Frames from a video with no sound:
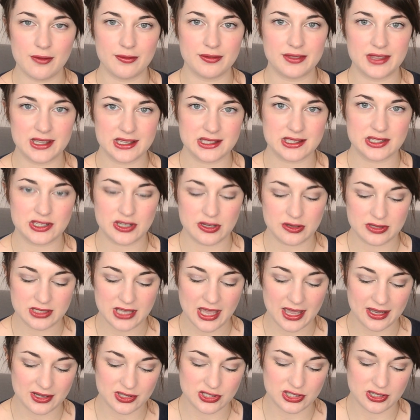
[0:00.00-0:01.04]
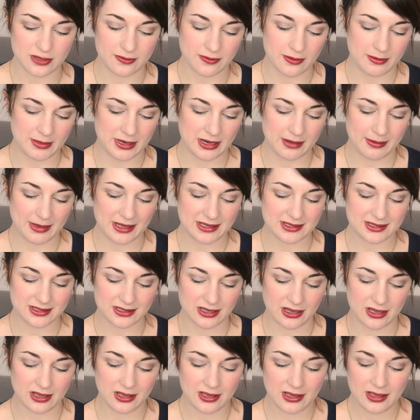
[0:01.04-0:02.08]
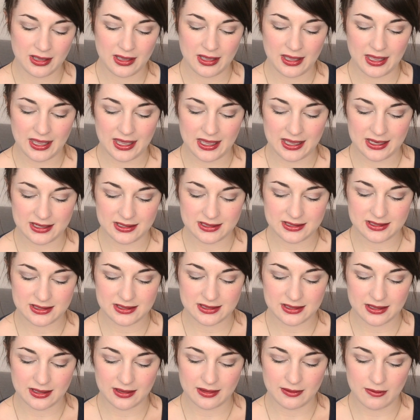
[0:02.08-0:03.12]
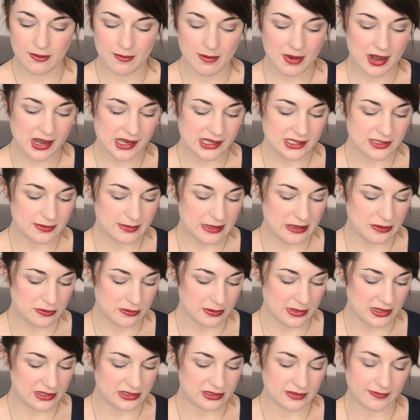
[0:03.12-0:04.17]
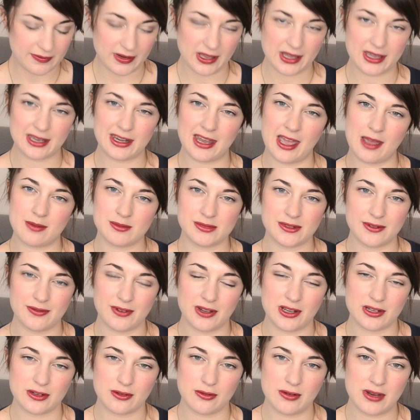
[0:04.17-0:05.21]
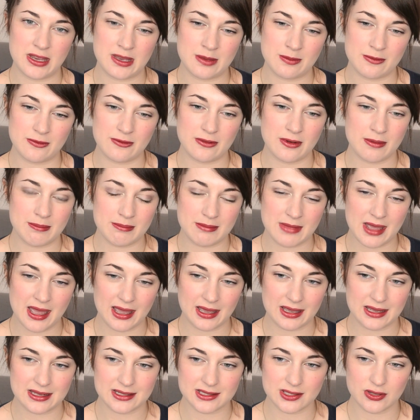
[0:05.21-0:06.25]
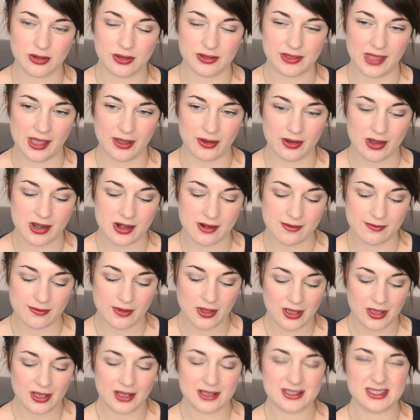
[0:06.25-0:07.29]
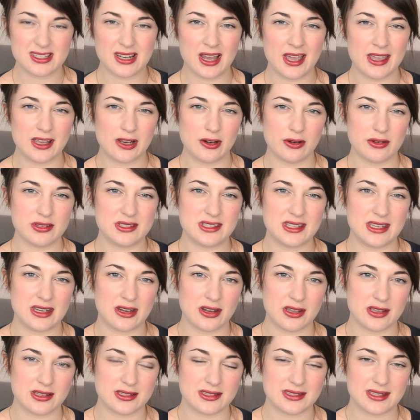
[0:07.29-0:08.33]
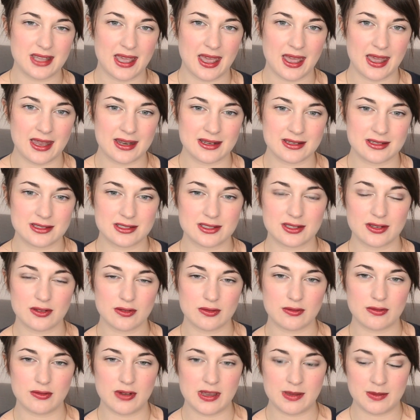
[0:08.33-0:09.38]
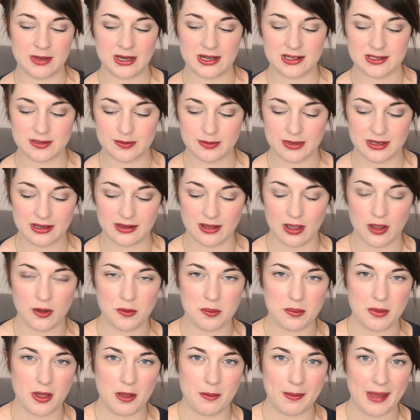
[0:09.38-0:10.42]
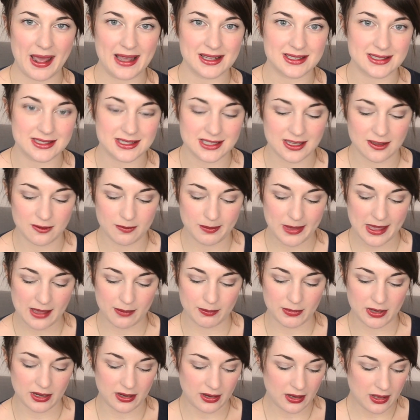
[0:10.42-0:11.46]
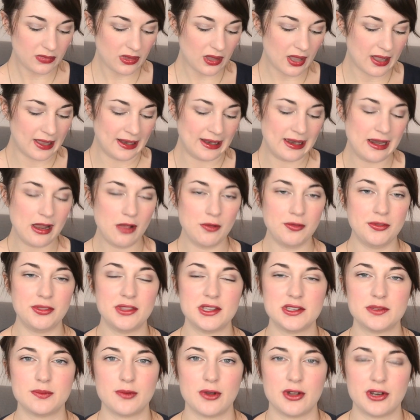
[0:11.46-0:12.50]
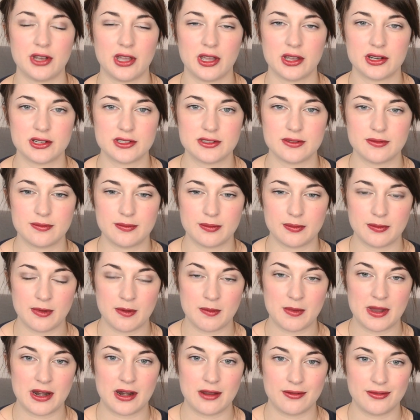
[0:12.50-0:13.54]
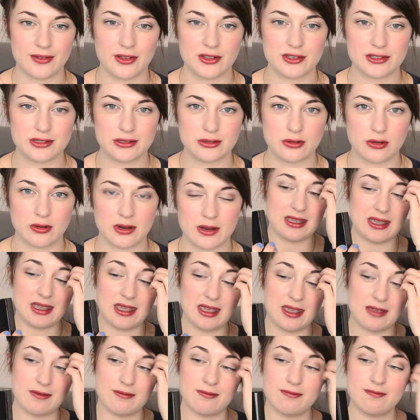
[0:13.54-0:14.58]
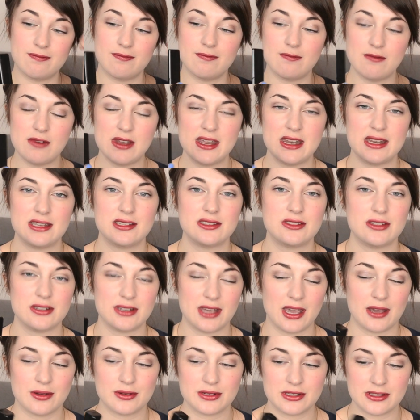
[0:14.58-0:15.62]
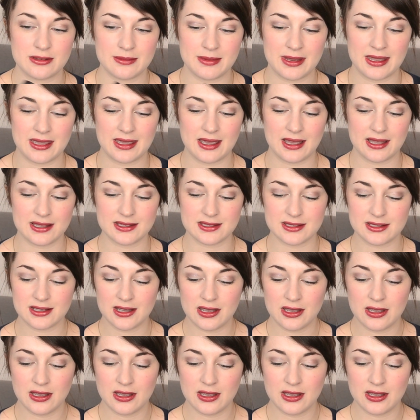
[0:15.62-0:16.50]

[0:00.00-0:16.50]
this new texture from Illamasqua. It reminds me almost of like an amplified cream from MAC. It's got that kind of slight glossiness and creaminess, but opacity of pigment. I loved this product from when I first saw it. It really stood out to me as